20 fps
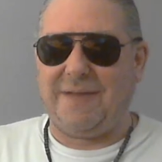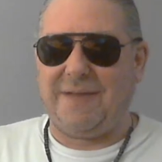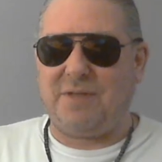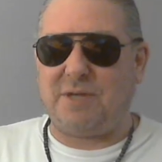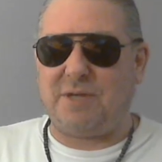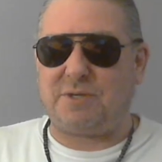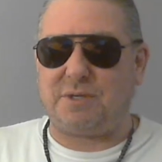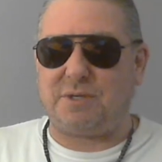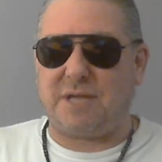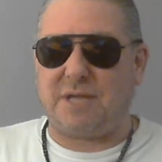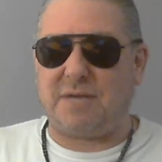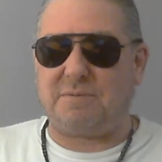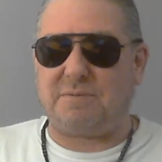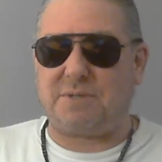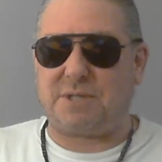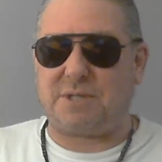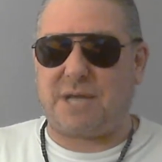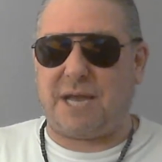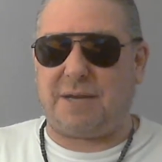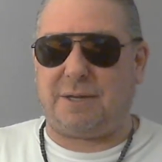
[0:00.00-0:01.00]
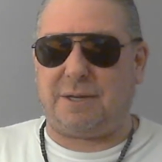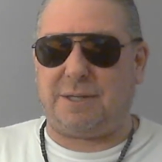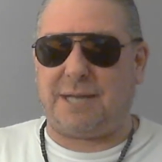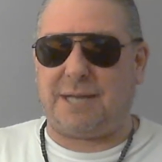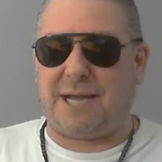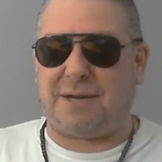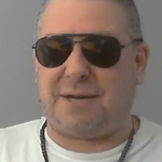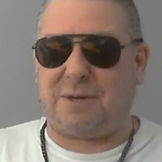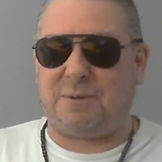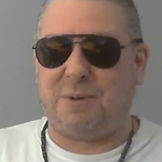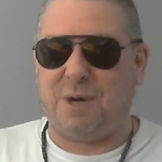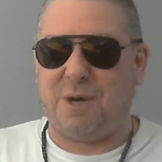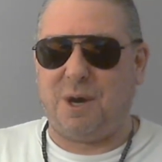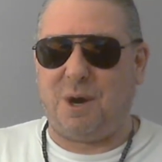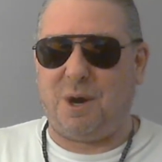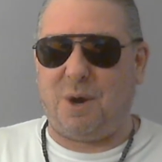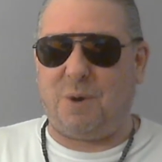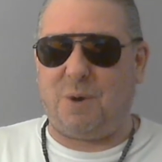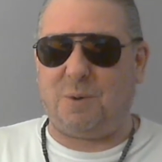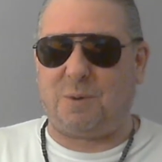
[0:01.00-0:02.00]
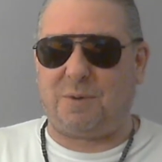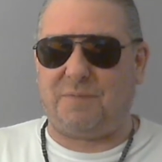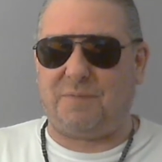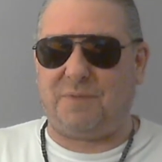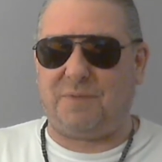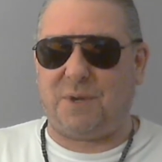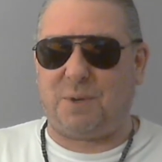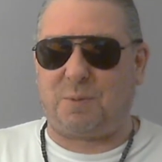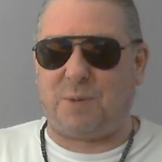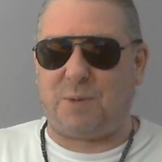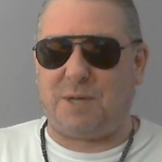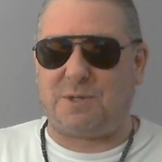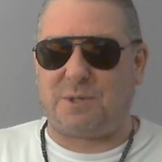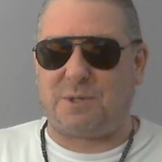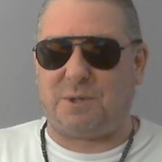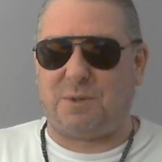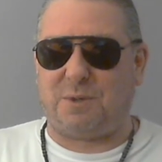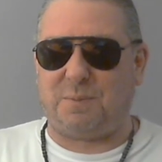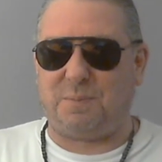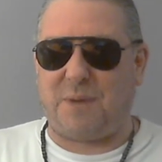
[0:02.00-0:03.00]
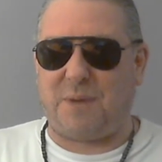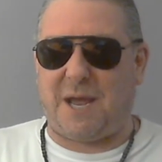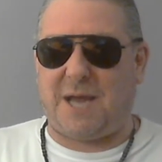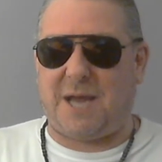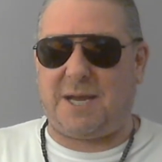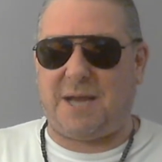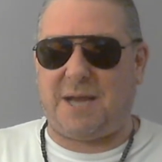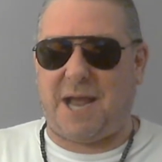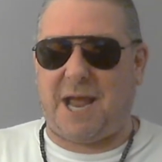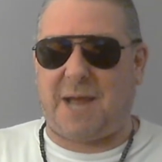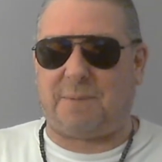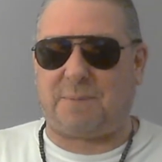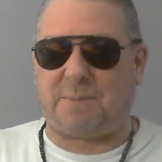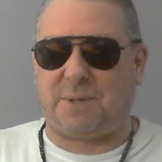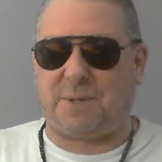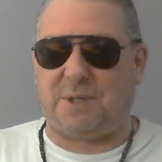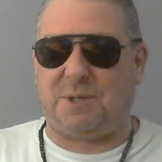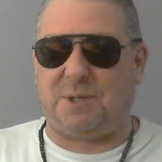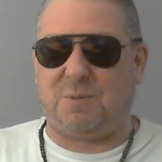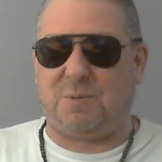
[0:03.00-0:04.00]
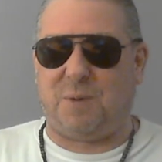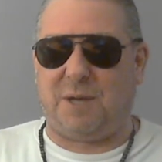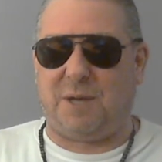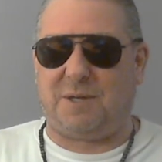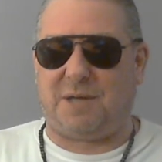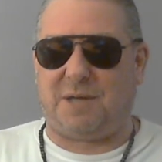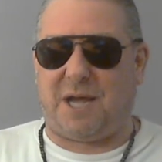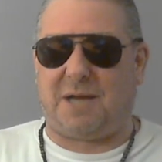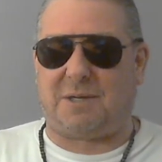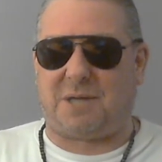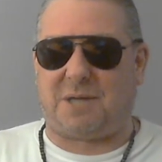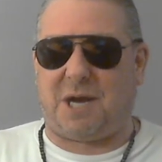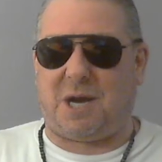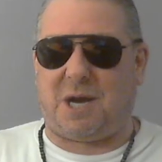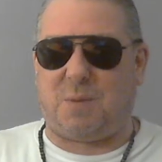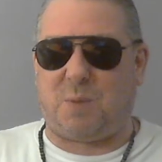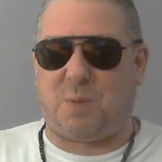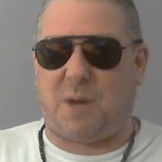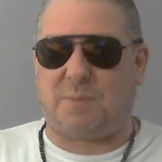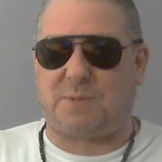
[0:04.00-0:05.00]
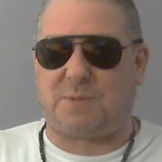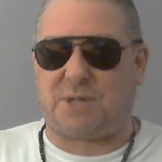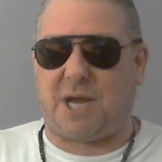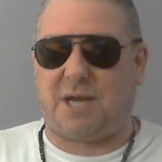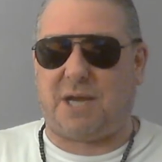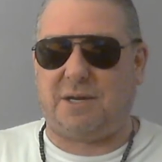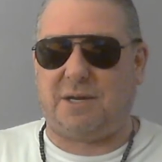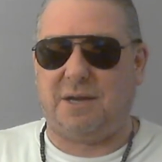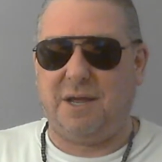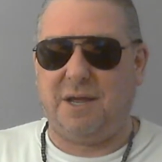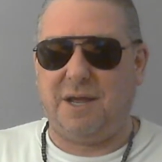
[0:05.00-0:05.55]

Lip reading: This is Dave Scandaliato, owner of the original PayAfterYouWin.com website.